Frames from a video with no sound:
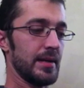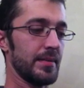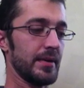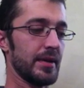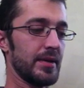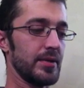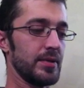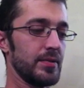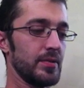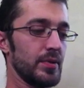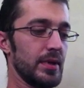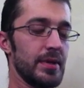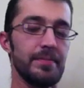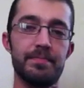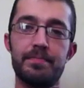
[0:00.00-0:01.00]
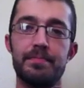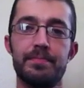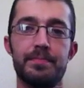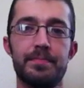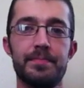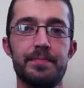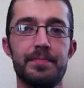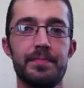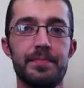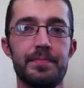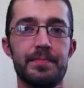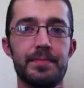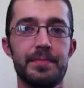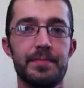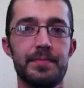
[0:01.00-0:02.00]
am going to
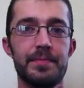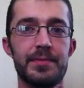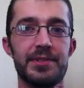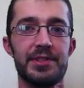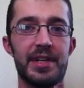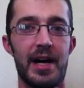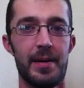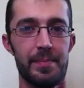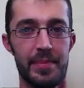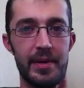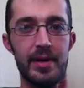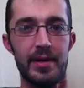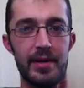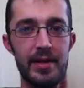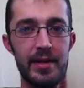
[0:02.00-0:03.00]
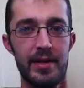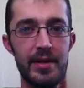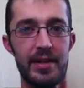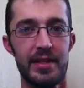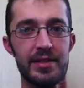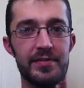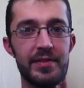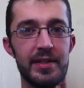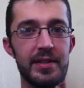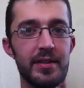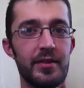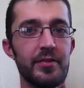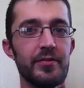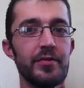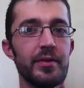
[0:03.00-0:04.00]
stop this
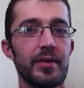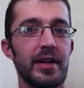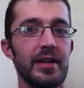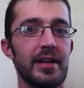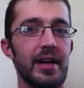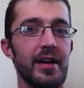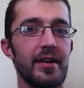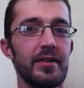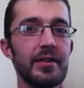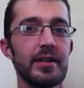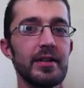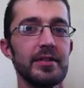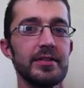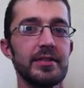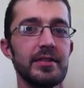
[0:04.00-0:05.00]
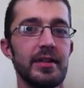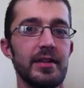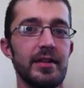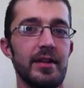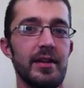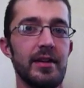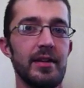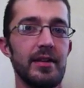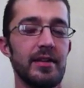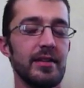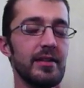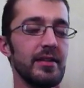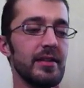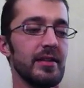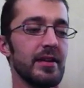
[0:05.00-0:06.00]
video for right now, because
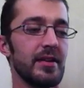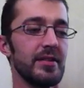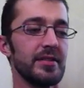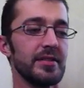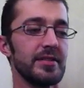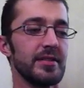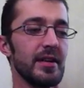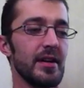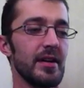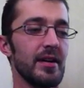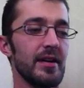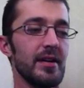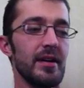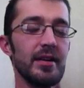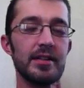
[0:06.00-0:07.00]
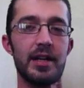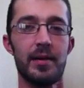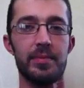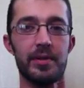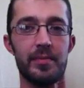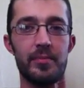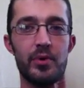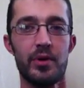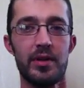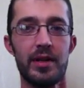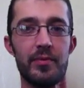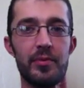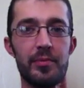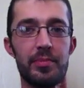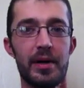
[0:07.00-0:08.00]
there's a couple more
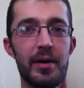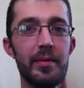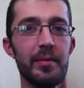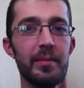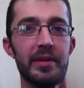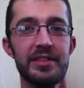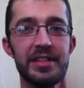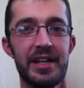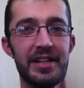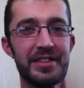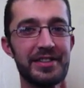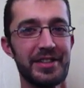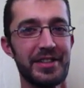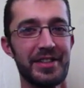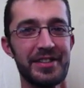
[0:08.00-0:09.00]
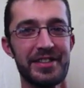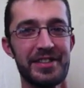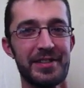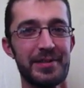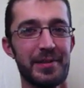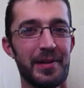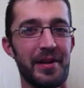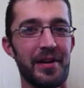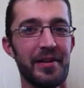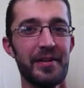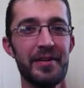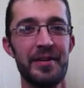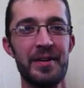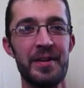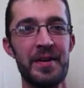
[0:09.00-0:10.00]
that will probably take just as long.
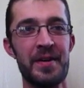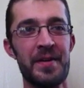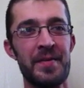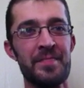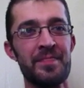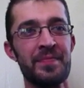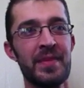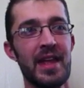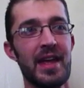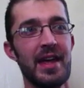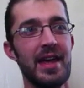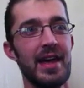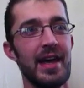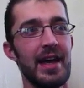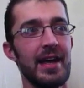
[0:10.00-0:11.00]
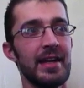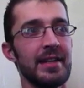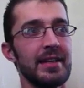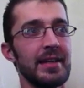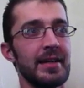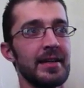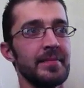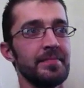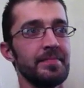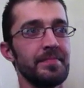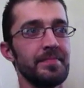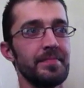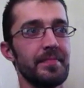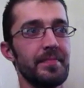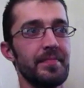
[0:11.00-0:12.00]
And
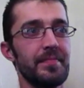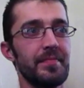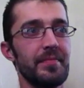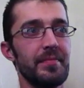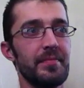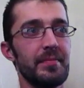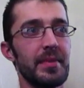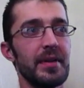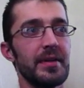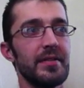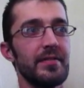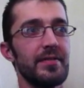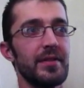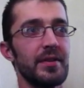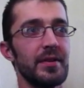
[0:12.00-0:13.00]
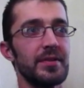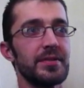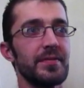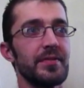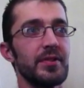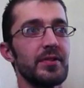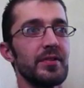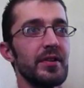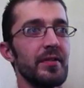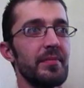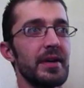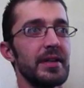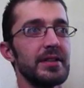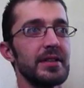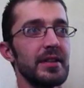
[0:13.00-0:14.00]
but for those of you who have
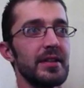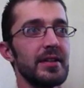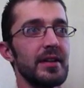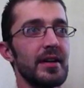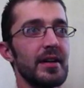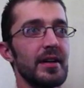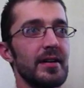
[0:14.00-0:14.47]
mentioned